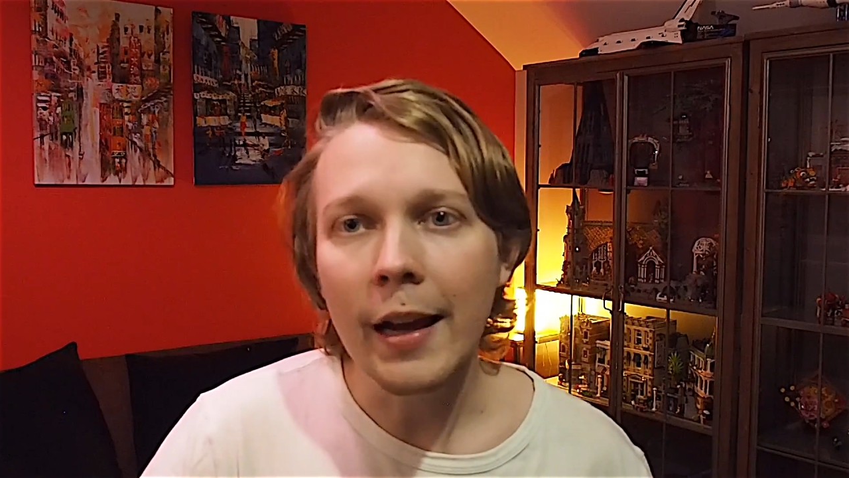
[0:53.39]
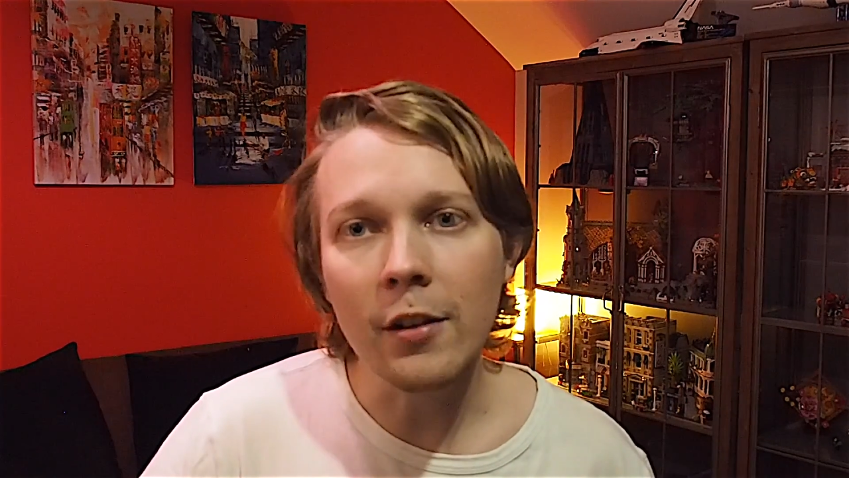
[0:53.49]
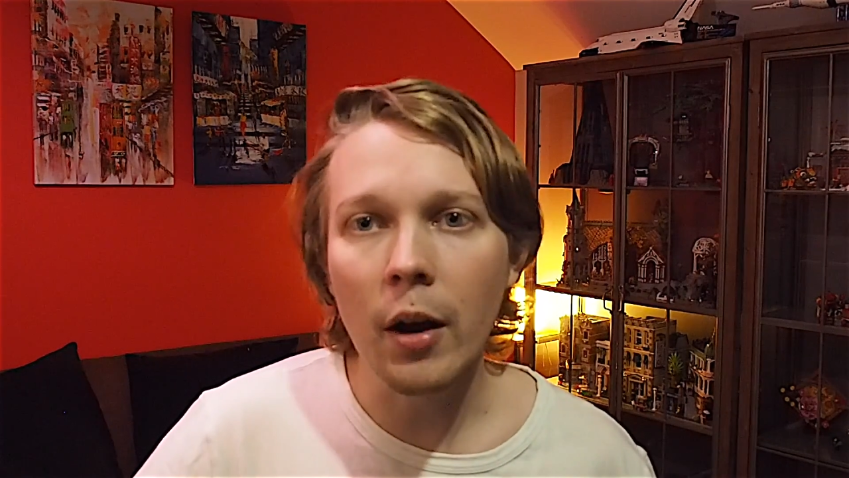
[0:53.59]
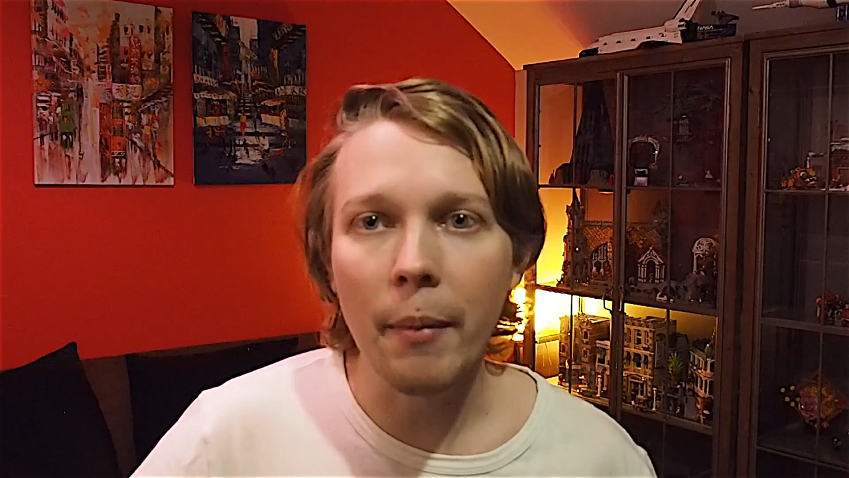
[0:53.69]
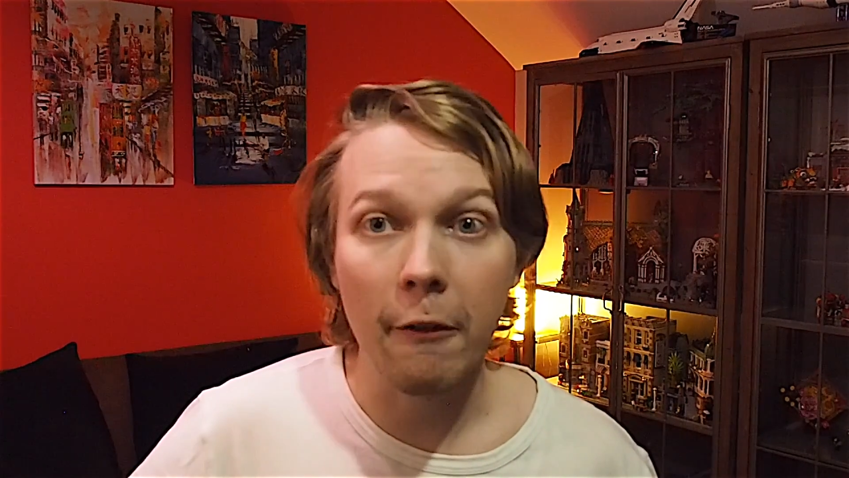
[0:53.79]
It's
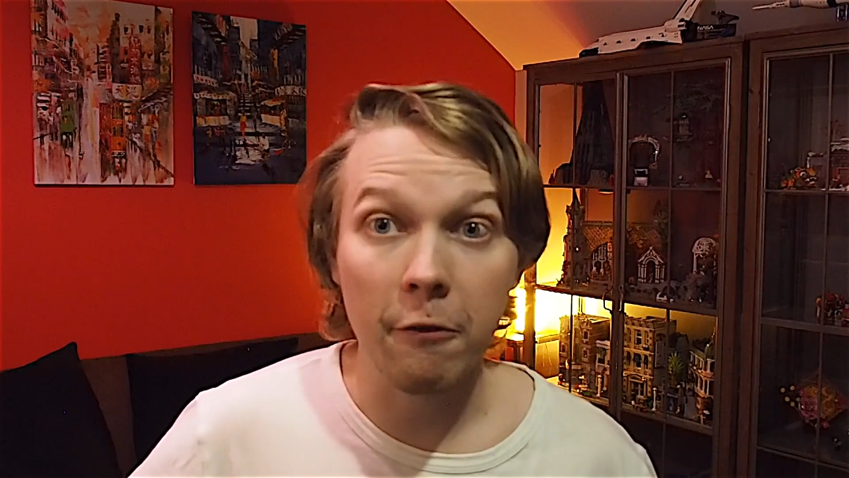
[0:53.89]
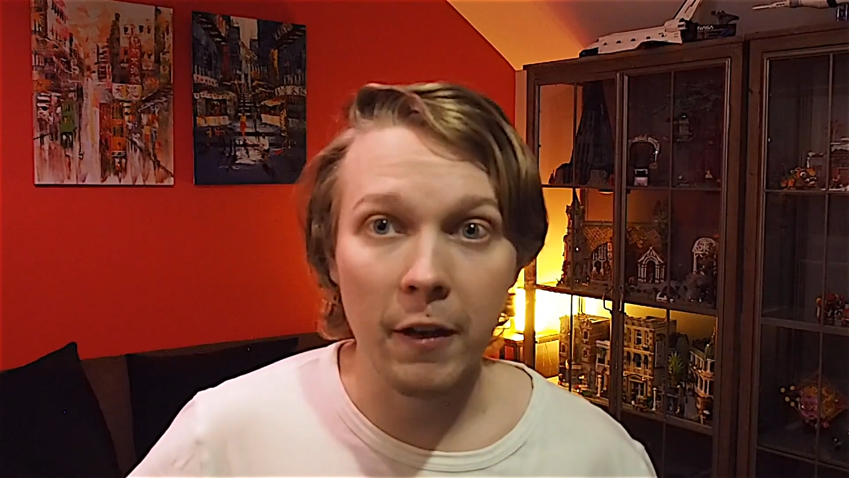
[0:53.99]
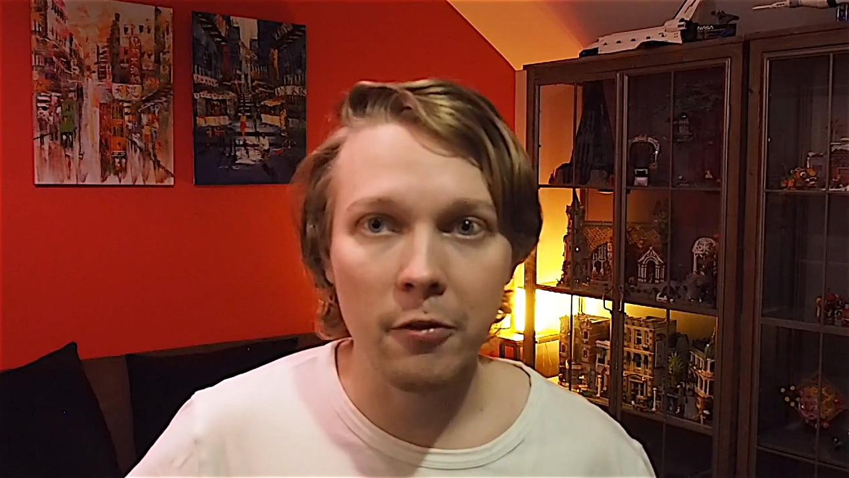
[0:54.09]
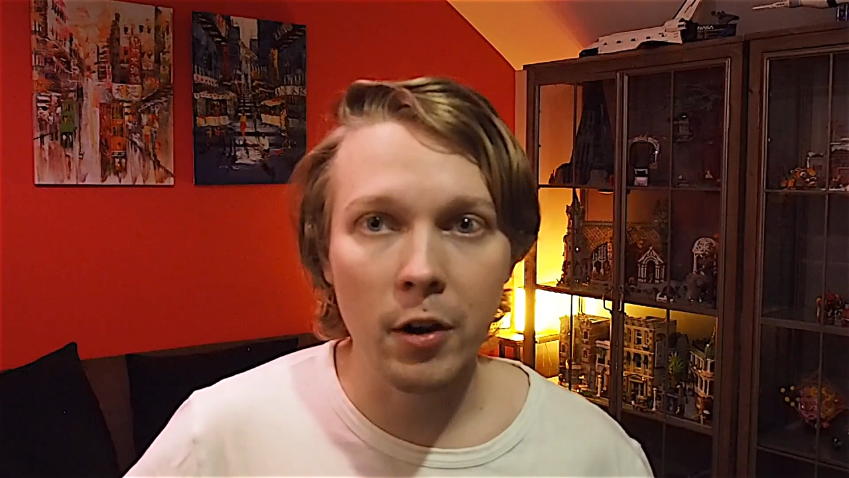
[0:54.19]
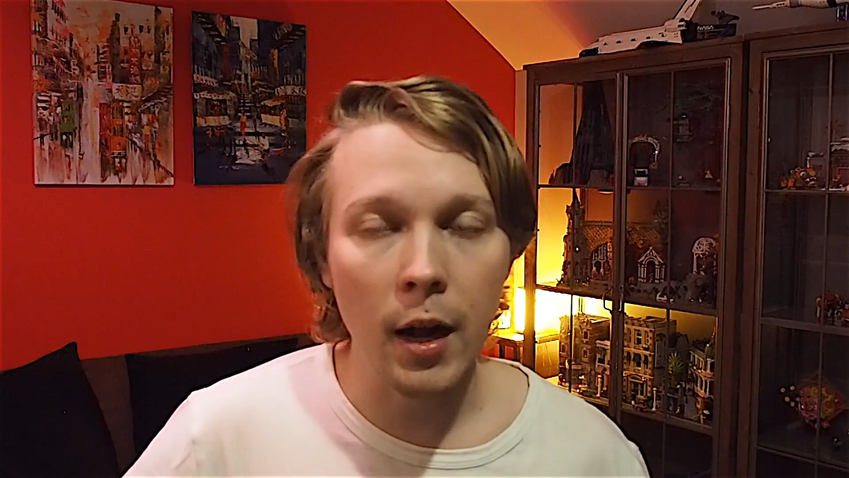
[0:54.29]
not my
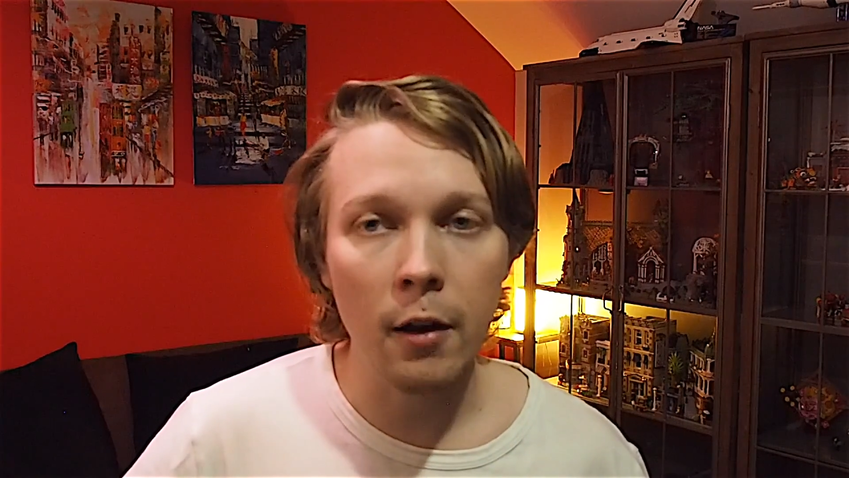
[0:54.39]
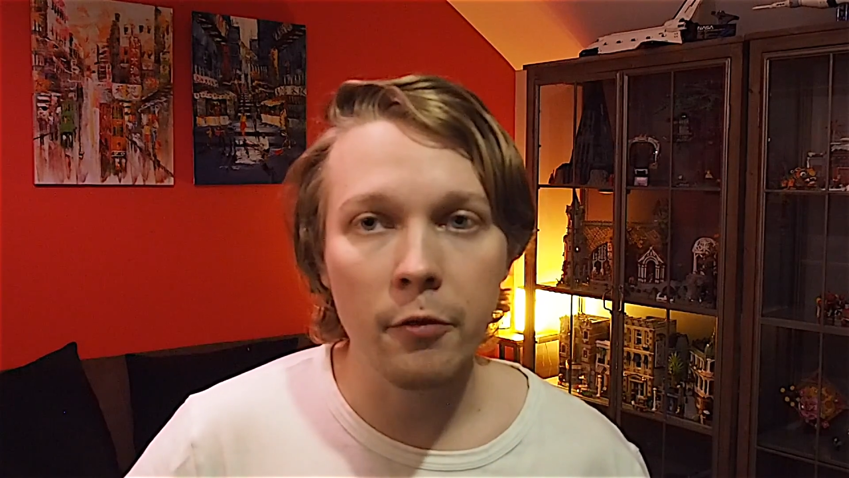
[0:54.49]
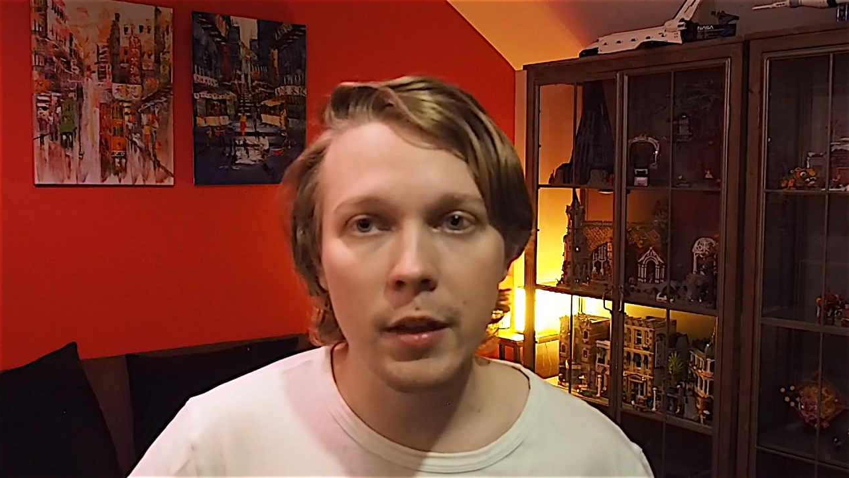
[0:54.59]
favorite of